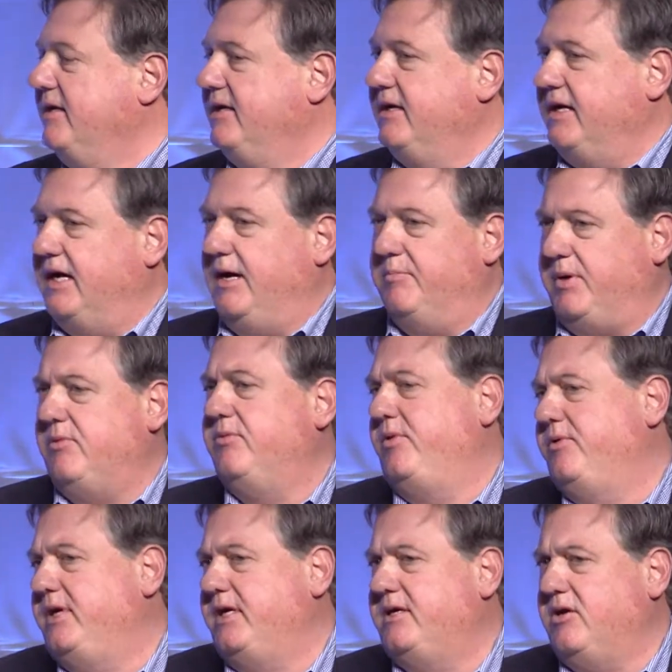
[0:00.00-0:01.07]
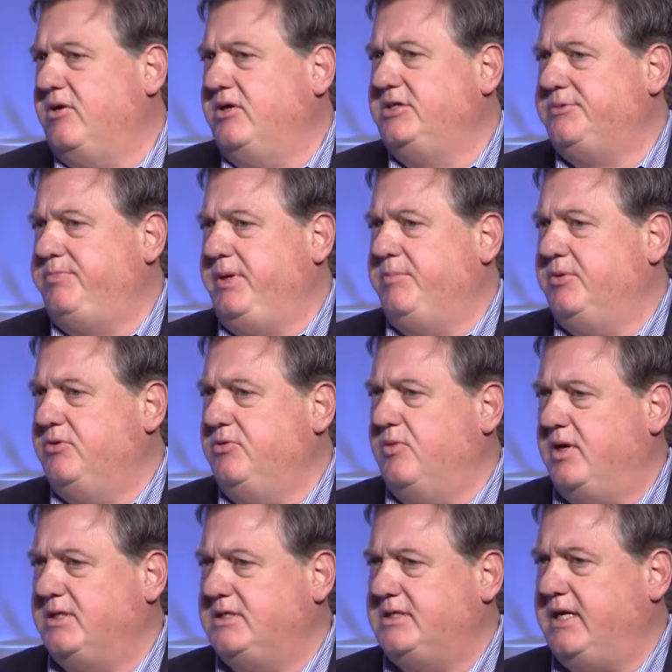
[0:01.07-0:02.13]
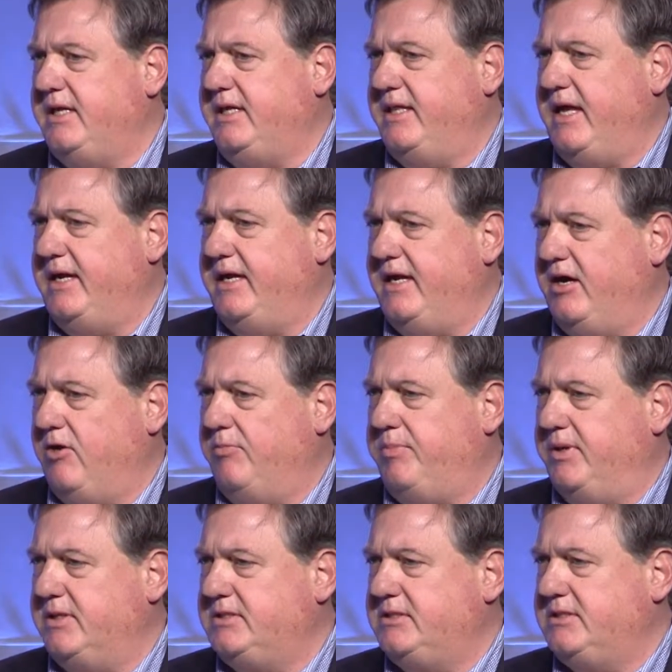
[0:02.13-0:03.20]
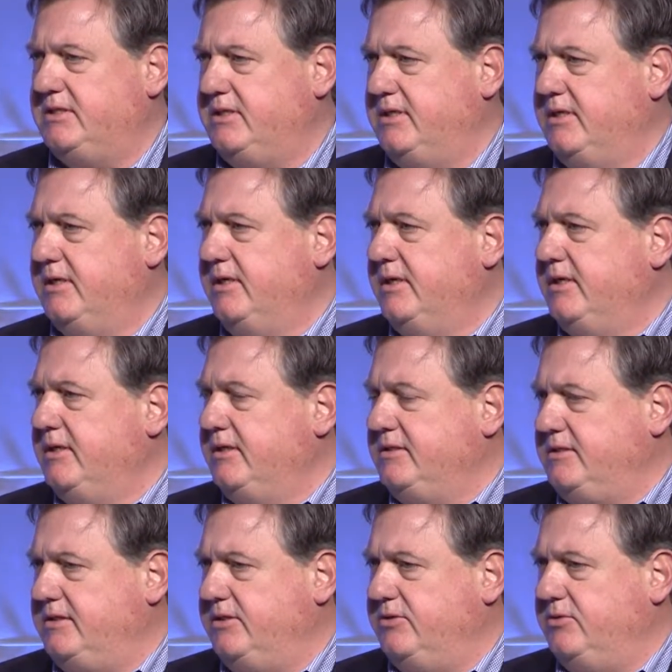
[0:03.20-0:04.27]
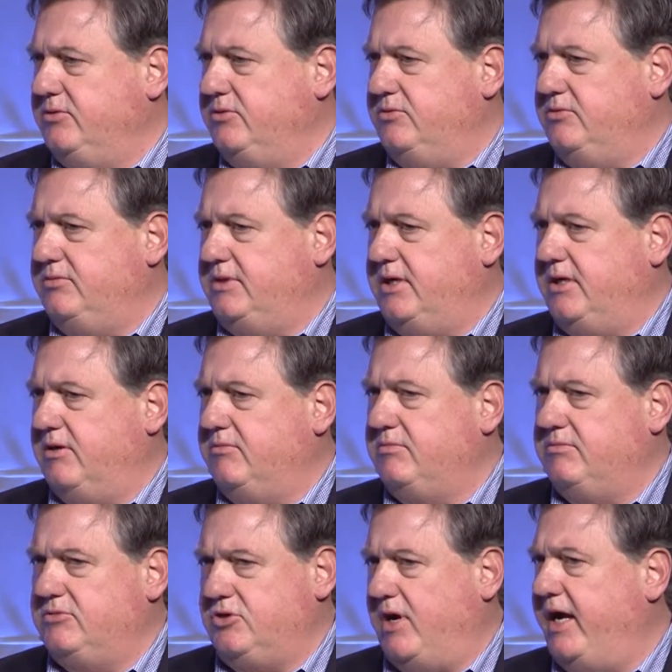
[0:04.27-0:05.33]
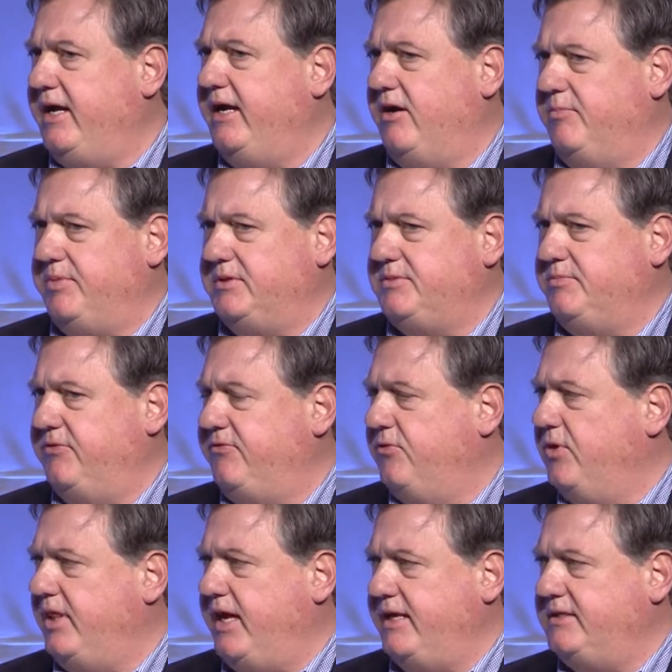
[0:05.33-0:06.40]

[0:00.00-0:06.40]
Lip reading: But we would encourage people who want to study that and help us to, try to help us before that